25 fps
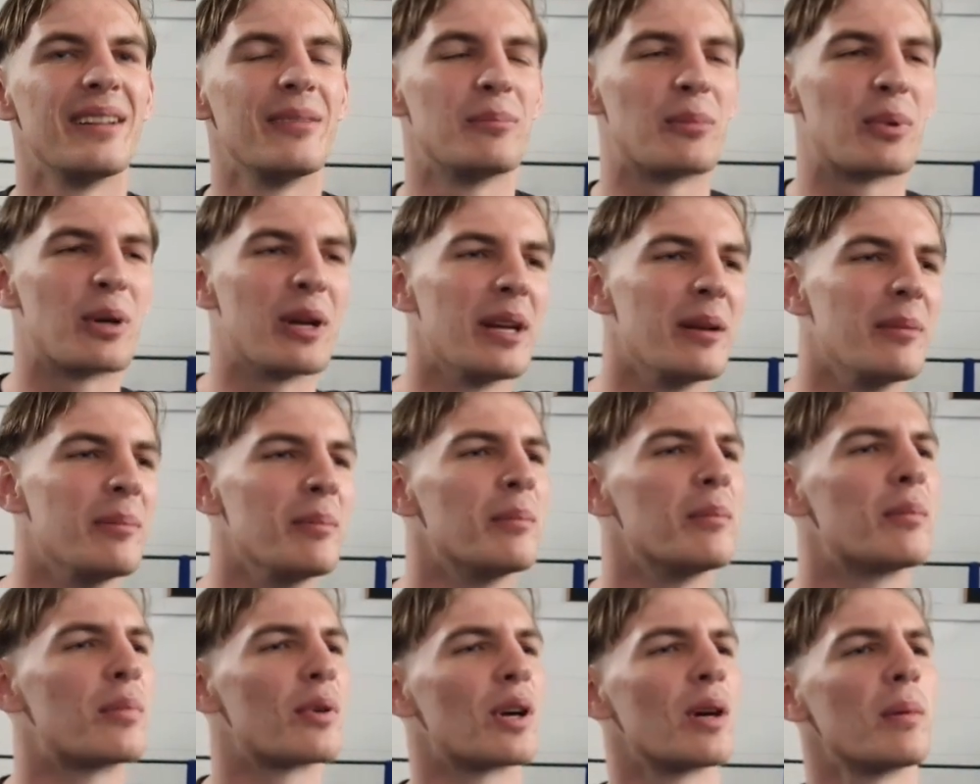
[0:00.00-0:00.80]
prim,
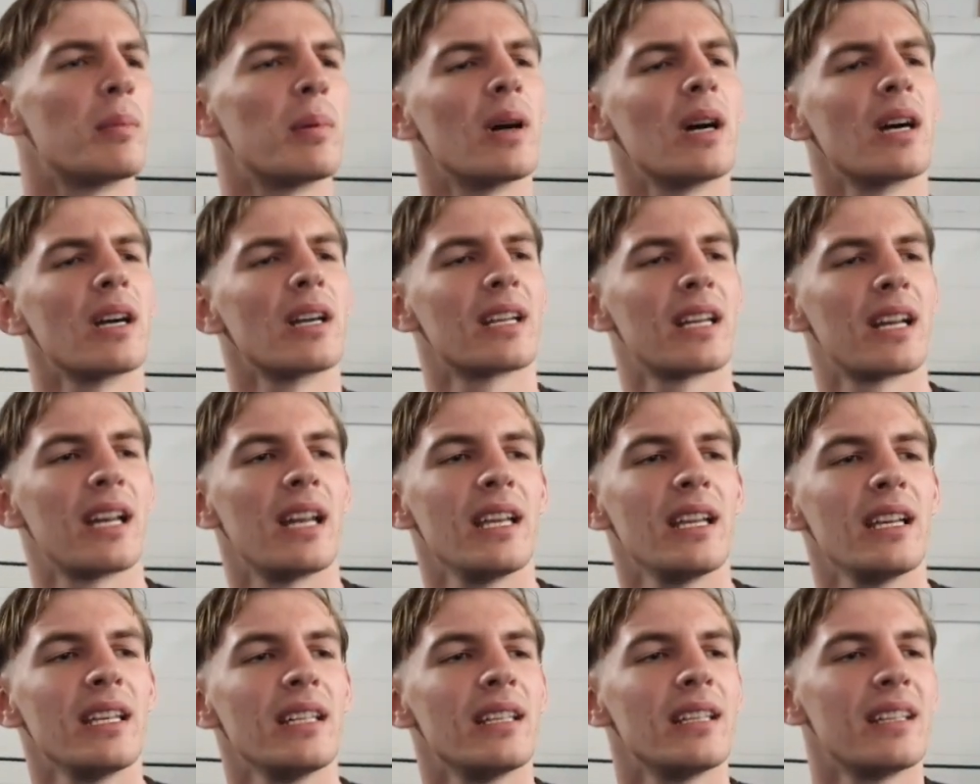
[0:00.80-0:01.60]
proper,
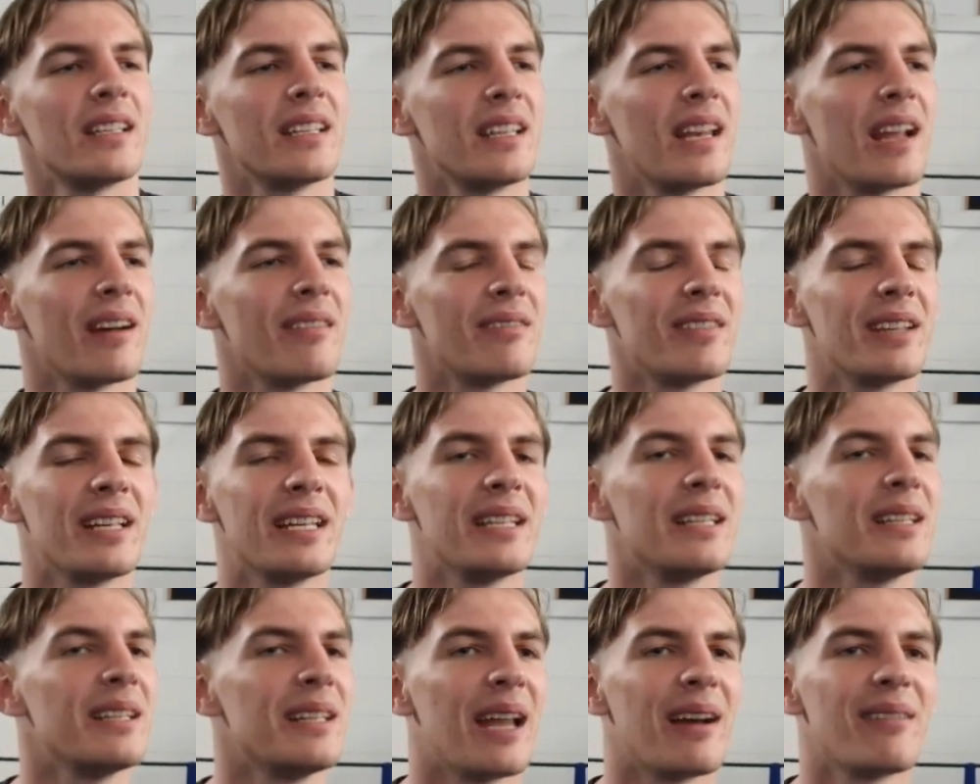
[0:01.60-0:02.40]
clean,
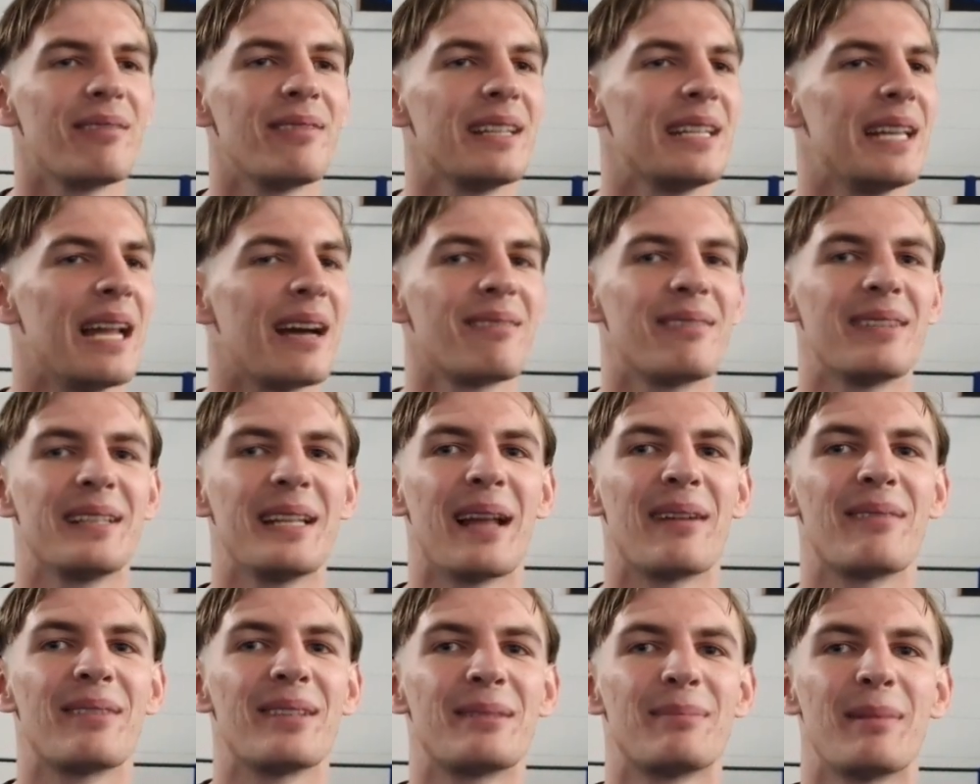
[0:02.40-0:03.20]
lovely, lovely, lovely,
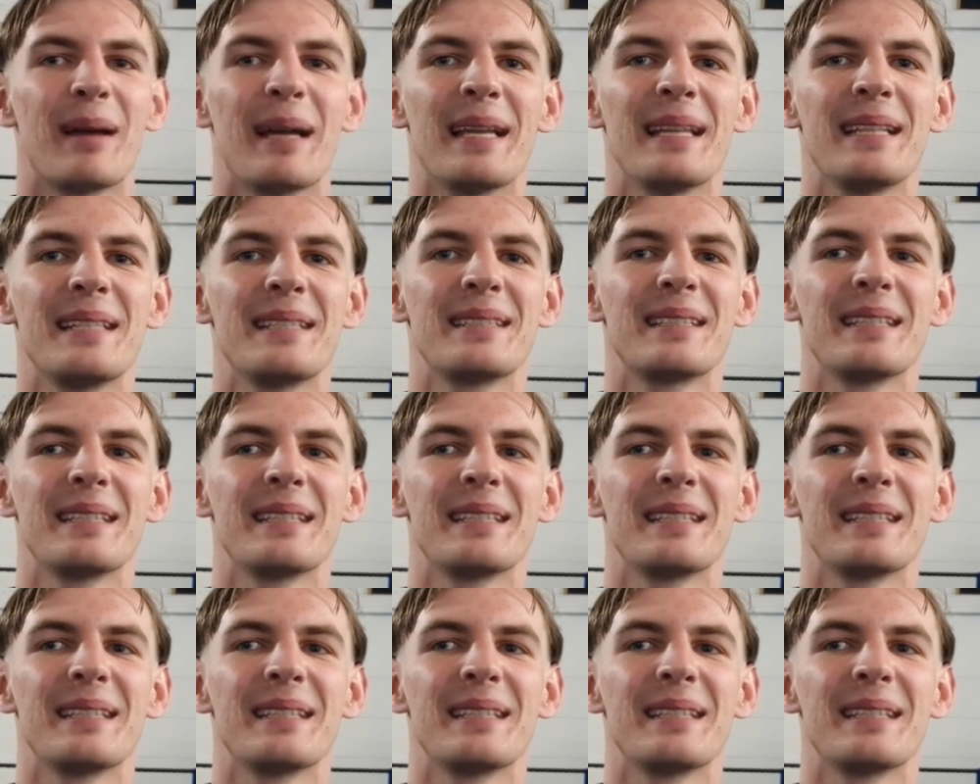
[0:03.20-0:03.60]
lovely space.